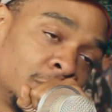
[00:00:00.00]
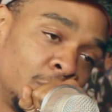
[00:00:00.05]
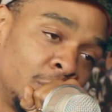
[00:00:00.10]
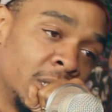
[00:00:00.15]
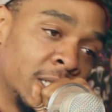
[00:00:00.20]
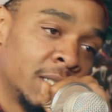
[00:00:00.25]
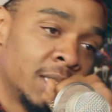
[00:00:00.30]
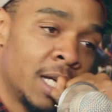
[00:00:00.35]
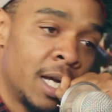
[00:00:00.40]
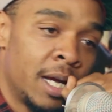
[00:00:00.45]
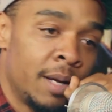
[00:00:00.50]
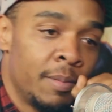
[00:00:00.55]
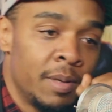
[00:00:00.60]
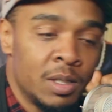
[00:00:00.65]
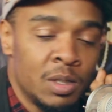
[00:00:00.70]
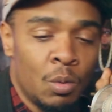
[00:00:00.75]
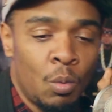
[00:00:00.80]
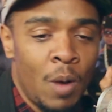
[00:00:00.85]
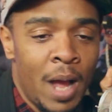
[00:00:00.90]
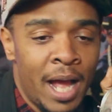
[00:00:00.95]
big time.
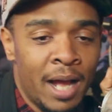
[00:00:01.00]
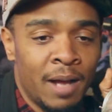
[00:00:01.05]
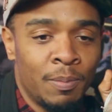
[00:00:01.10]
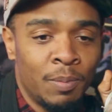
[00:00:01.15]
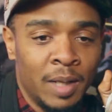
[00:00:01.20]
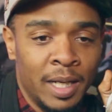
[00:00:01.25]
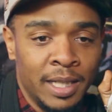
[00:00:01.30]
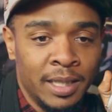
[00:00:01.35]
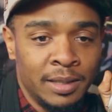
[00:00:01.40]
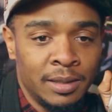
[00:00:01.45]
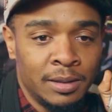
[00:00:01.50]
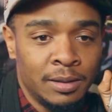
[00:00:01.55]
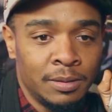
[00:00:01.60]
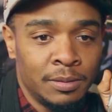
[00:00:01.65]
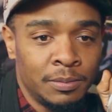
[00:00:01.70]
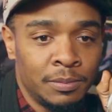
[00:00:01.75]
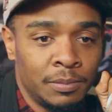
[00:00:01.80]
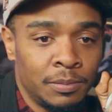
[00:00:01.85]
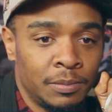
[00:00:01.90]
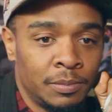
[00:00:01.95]
It's a whack place.
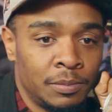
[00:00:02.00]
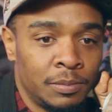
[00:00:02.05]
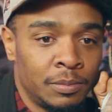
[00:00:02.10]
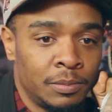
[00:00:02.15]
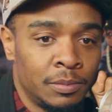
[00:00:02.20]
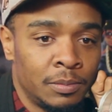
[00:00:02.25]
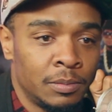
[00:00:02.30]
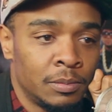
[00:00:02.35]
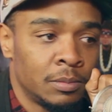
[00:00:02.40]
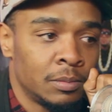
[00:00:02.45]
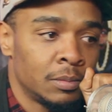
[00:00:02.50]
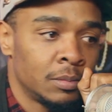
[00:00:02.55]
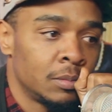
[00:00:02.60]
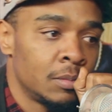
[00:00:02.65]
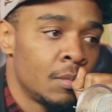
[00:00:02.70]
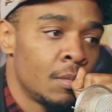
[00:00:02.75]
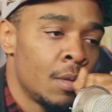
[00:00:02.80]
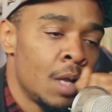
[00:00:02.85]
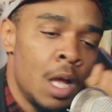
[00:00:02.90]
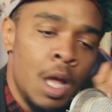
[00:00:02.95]

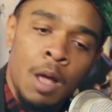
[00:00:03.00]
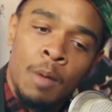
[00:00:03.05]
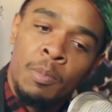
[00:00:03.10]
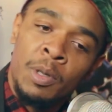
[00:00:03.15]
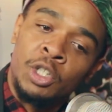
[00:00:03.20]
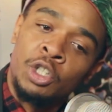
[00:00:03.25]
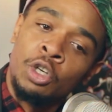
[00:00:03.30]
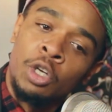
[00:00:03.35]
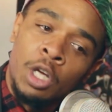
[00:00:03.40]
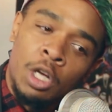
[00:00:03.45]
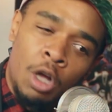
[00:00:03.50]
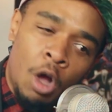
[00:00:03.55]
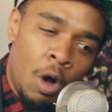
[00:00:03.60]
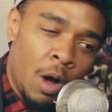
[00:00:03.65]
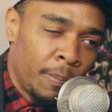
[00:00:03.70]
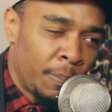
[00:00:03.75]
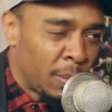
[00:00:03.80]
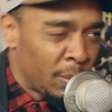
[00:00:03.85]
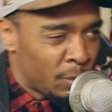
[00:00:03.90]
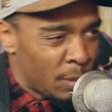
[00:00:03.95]
But you could go
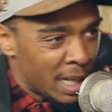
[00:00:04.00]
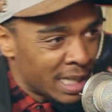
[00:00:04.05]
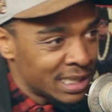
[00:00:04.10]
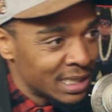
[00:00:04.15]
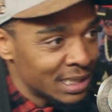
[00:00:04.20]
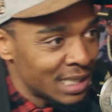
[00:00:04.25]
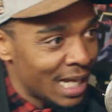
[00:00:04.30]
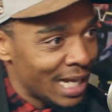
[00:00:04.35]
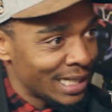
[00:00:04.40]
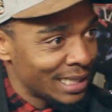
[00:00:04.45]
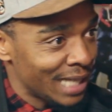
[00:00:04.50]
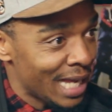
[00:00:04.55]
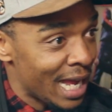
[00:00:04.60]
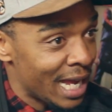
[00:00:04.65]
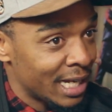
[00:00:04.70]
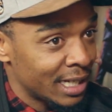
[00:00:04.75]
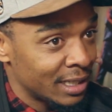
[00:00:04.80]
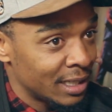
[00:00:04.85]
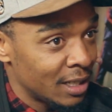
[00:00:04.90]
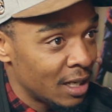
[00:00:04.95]
up to places like
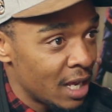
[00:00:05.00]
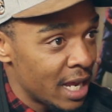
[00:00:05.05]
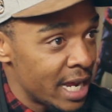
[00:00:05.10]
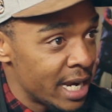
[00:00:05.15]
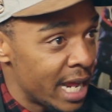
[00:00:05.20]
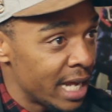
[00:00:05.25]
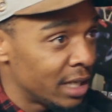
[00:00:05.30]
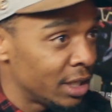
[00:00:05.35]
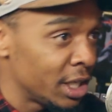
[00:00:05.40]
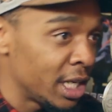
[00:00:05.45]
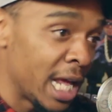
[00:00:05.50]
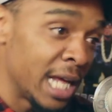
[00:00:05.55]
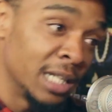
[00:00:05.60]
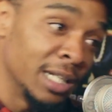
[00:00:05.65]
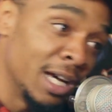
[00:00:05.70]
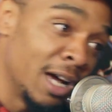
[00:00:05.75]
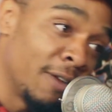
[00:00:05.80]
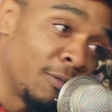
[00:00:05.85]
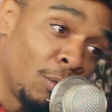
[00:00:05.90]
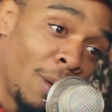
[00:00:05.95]
that, and they
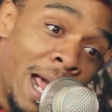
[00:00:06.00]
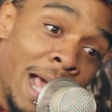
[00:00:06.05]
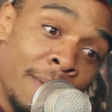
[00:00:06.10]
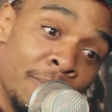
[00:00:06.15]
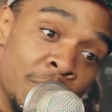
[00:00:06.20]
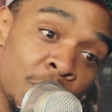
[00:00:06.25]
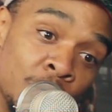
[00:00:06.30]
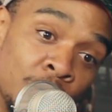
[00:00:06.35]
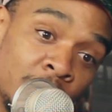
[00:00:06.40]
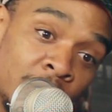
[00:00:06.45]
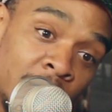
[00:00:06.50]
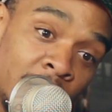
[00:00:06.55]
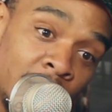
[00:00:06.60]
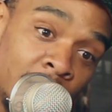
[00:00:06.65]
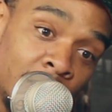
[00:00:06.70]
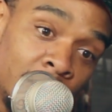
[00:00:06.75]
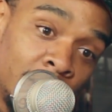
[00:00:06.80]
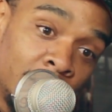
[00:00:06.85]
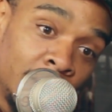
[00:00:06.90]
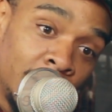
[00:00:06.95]
love rap
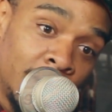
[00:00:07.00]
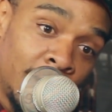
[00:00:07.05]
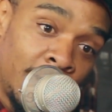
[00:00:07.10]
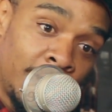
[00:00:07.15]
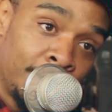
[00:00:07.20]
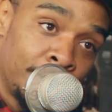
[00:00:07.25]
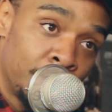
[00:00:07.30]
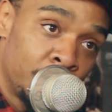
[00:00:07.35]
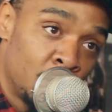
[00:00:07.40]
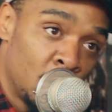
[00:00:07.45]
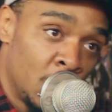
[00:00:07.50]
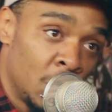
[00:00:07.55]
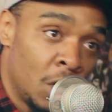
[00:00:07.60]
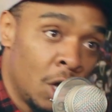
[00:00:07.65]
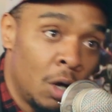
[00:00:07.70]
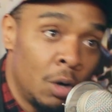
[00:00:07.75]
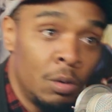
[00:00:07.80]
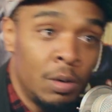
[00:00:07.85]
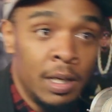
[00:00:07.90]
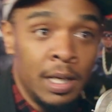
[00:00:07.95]
music, you
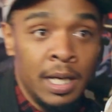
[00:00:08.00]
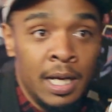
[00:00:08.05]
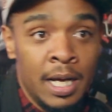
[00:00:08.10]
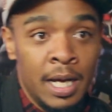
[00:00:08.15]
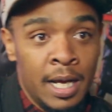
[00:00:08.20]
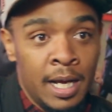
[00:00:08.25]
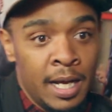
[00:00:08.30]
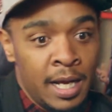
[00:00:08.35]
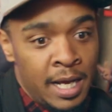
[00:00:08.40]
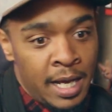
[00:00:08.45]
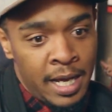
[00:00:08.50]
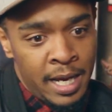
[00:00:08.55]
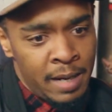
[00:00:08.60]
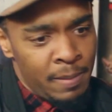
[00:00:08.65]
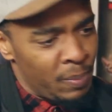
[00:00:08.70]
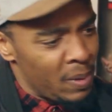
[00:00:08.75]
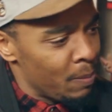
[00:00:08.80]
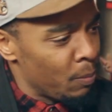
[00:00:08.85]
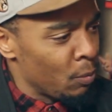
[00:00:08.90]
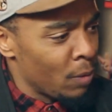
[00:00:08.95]
know.
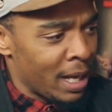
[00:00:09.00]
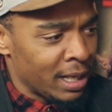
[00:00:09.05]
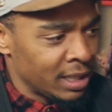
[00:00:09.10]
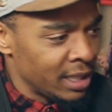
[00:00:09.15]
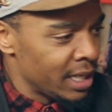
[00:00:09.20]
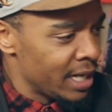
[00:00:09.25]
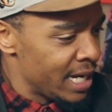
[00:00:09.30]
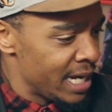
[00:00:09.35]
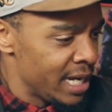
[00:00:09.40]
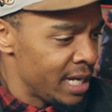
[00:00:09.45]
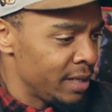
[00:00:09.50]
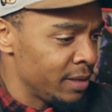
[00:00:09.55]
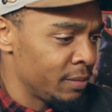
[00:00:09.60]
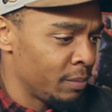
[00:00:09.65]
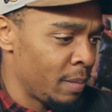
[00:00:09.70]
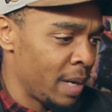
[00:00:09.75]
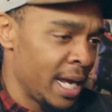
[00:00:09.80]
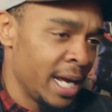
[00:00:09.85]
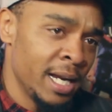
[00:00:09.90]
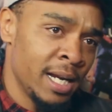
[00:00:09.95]
And people out there eating,
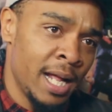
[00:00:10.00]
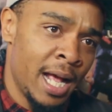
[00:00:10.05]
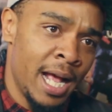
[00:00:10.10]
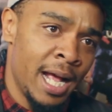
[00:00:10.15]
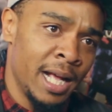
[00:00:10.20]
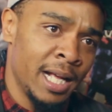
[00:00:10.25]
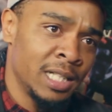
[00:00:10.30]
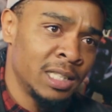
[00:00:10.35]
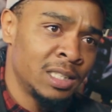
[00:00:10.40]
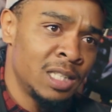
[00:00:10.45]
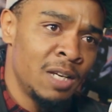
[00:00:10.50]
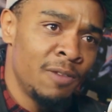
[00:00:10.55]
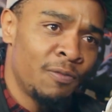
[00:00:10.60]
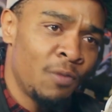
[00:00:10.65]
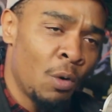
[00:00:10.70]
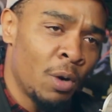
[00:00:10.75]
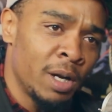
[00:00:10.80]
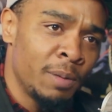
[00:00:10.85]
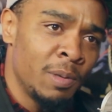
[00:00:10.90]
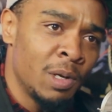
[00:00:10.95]
man.
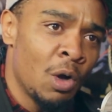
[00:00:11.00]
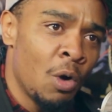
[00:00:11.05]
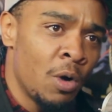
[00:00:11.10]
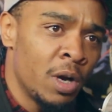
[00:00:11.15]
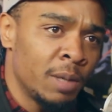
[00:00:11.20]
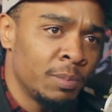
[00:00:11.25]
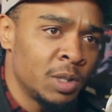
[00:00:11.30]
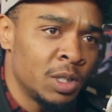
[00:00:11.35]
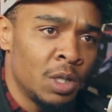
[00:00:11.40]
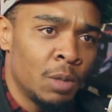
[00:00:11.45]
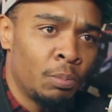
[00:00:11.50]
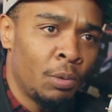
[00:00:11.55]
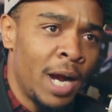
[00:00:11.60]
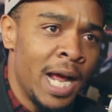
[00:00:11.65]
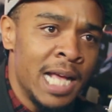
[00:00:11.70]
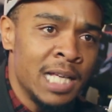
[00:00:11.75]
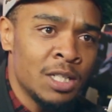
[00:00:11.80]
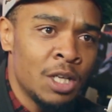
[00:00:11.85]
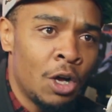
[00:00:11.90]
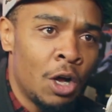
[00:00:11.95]
SE40 be going up to
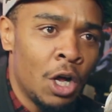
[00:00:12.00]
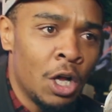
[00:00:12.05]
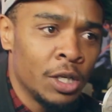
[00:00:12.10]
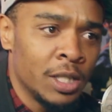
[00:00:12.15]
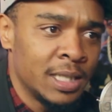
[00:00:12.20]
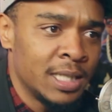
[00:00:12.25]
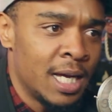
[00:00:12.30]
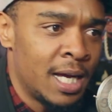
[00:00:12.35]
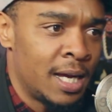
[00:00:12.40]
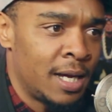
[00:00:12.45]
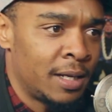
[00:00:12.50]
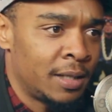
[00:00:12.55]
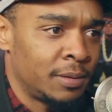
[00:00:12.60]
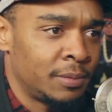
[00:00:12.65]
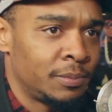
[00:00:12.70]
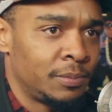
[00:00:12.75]
Nebraska all the time.